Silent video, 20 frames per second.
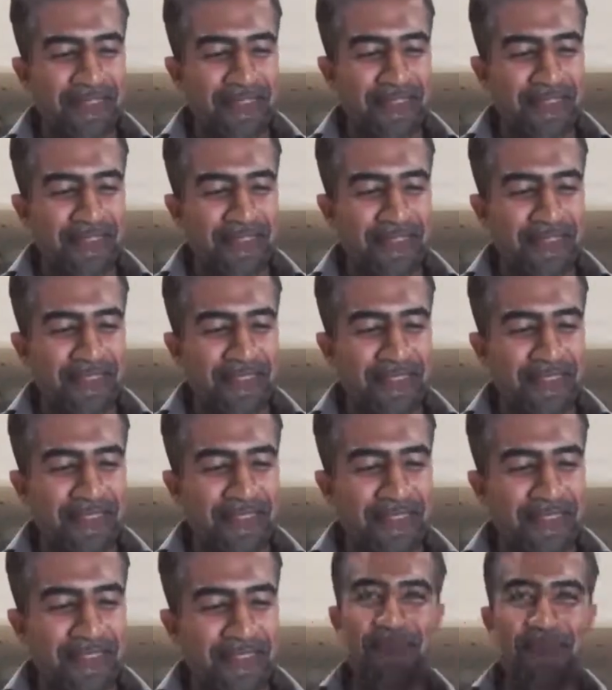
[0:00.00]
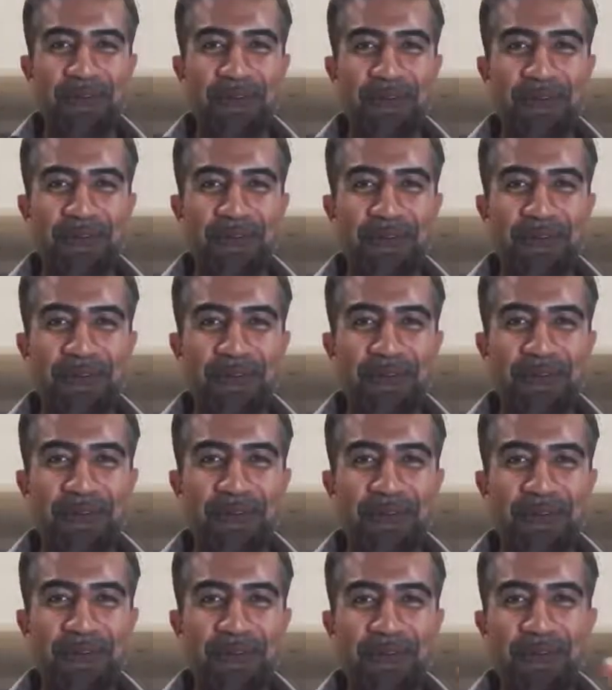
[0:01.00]
So I want to talk to you a little bit about
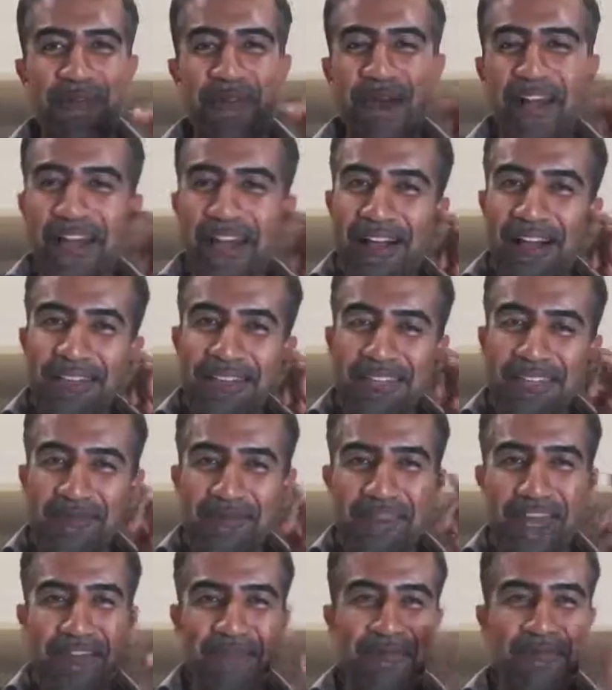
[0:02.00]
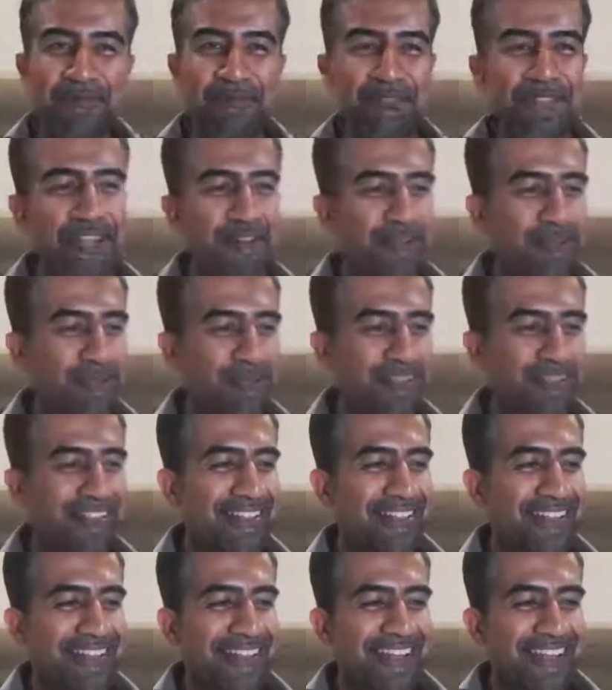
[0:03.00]
this story. My aunt's come down from Sheffield,
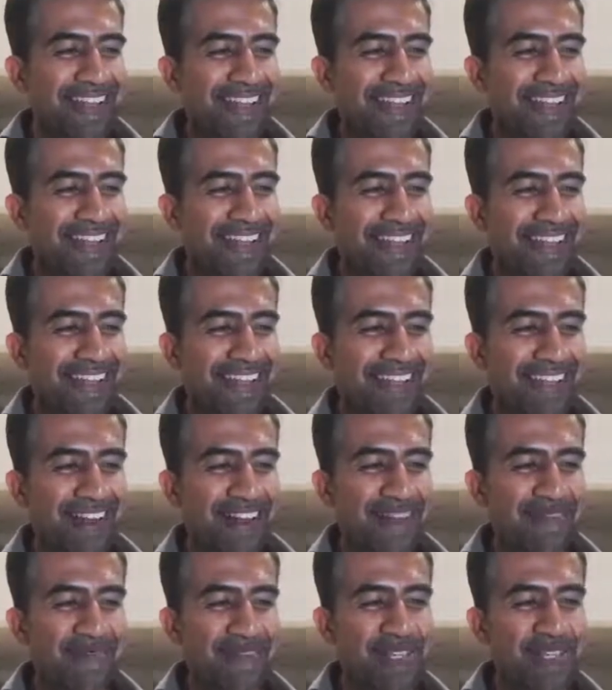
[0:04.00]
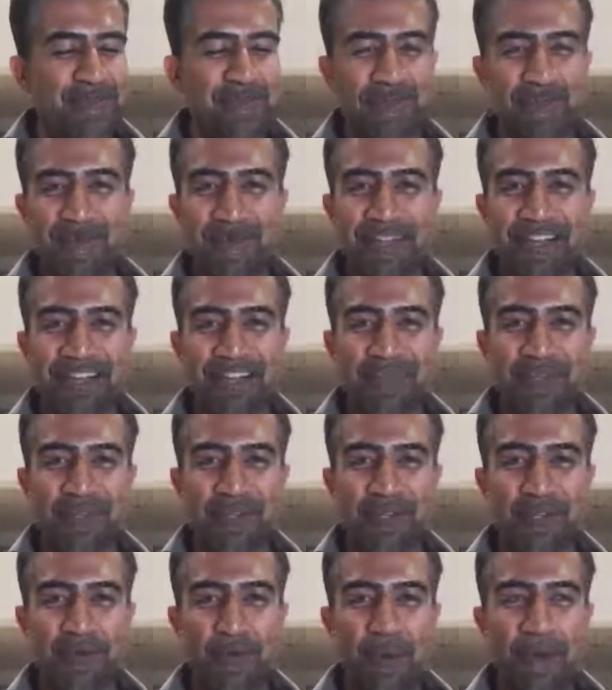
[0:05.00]
and she's been with us for
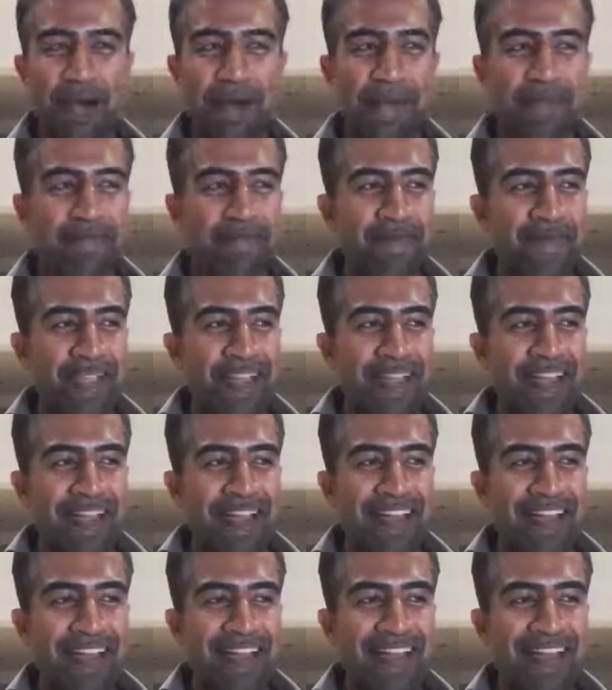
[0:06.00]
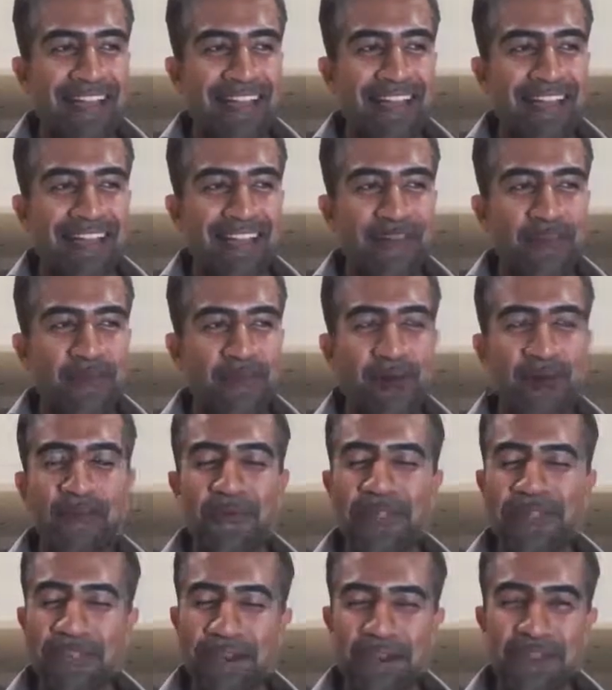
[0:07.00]
a little while. And what
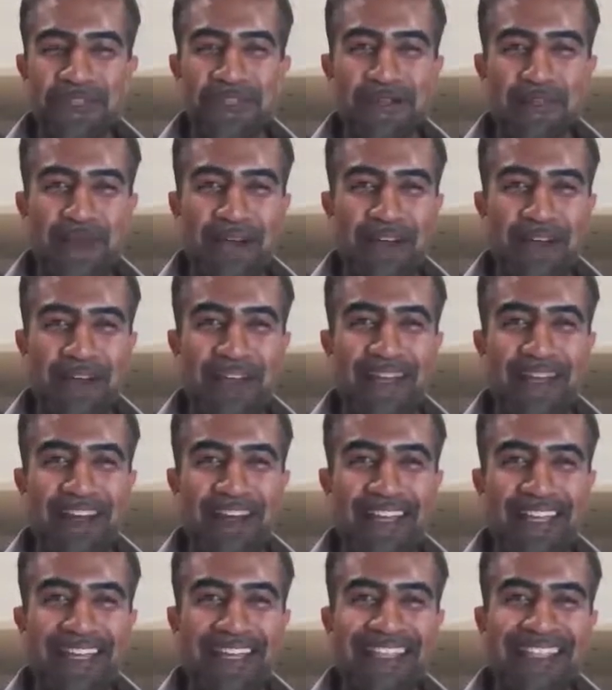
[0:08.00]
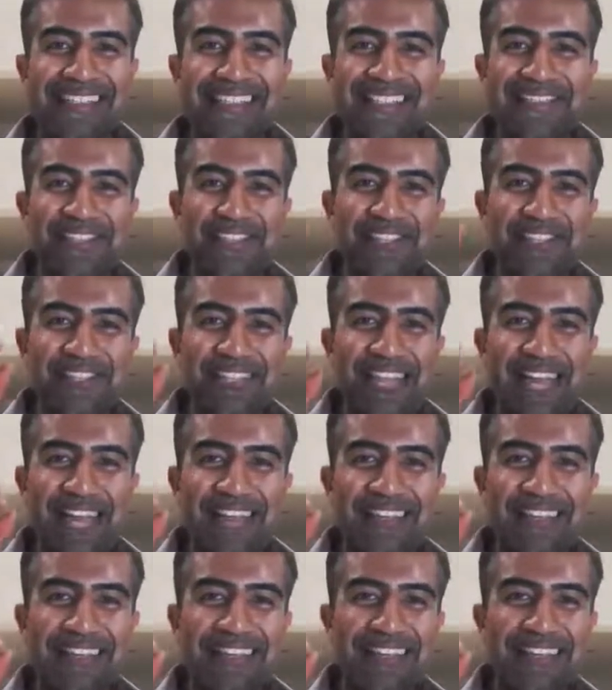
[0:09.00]
we noticed about her is that she
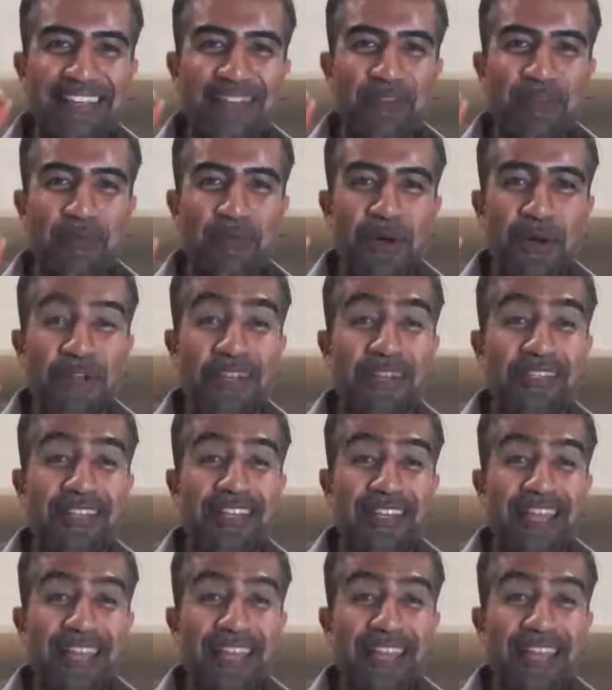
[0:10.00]
has this almost